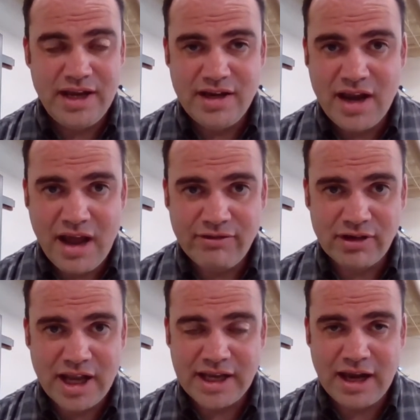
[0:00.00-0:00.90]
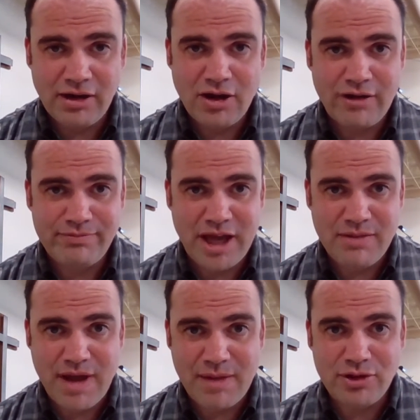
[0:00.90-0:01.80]
never get carried off by
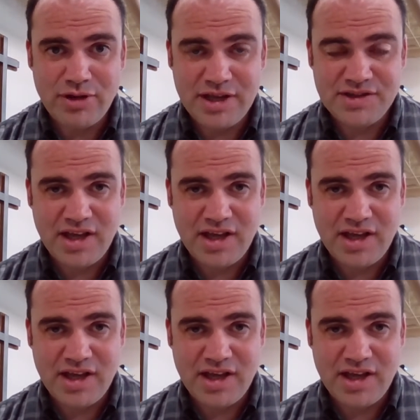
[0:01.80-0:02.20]
the Babylonians